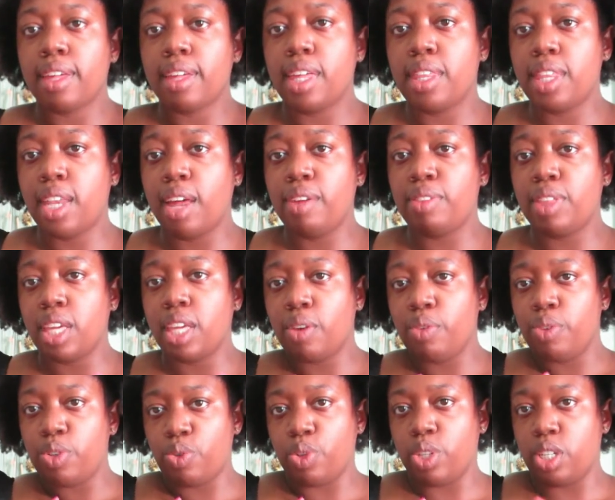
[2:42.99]
And then I think it
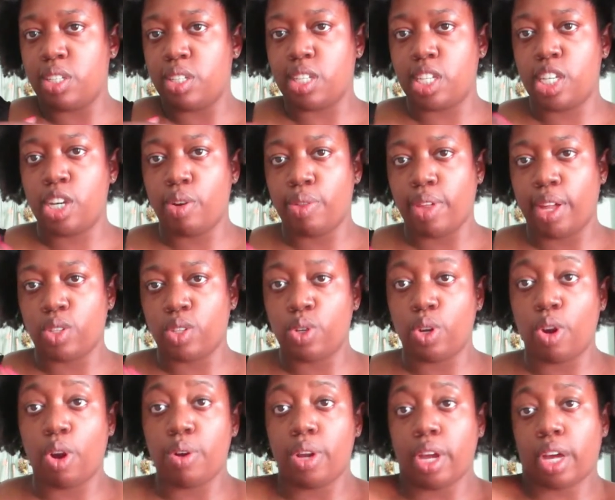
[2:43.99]
would really secure that
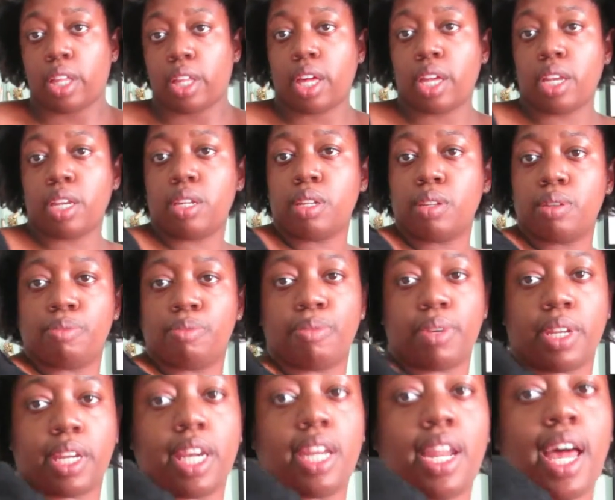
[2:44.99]
sweetheart neckline.
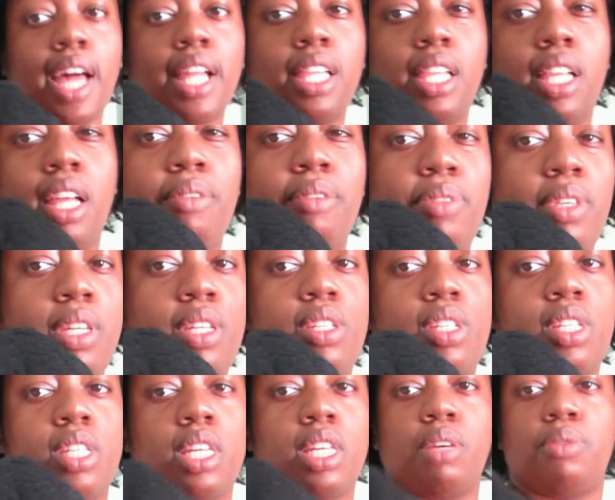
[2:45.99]
And again, I love these
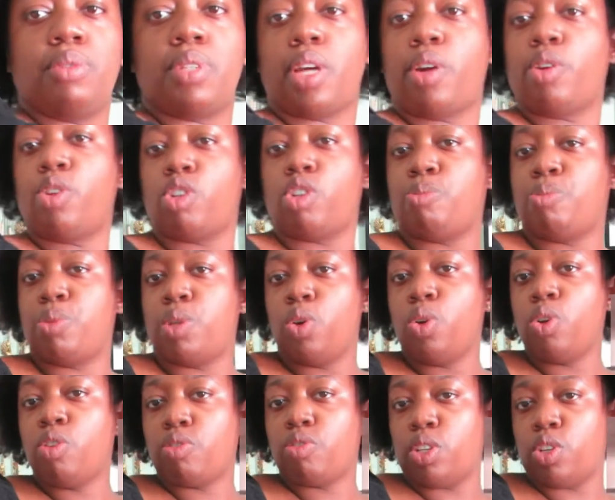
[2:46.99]
sleeves. They're just
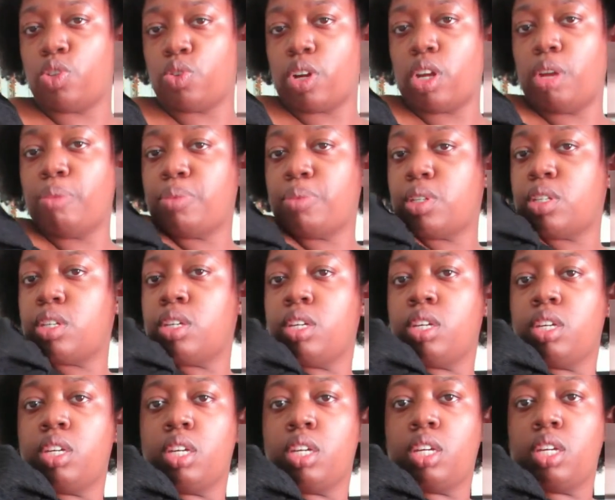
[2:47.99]
beautifully draped.
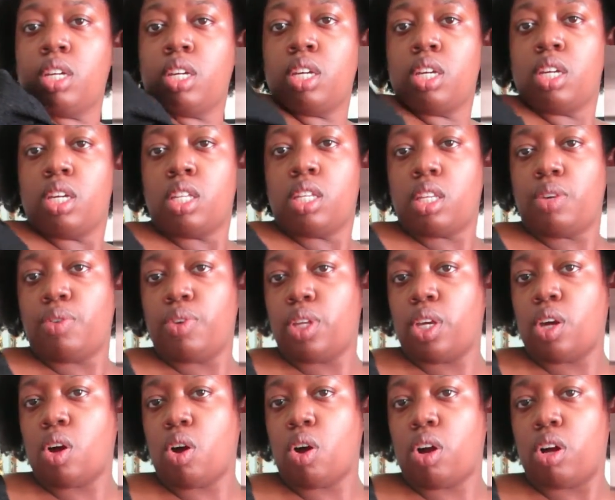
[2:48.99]
They really
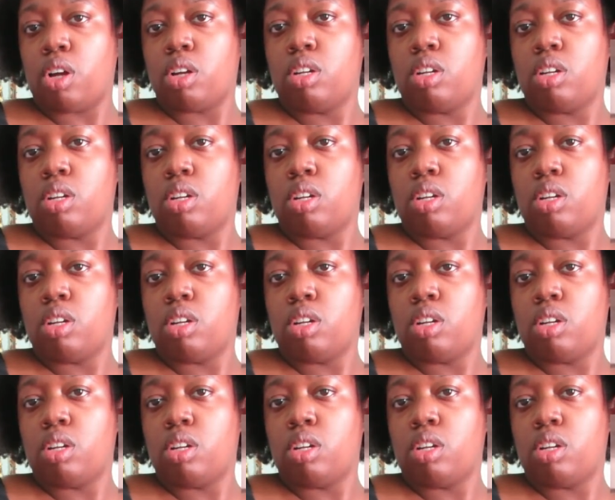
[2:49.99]
are.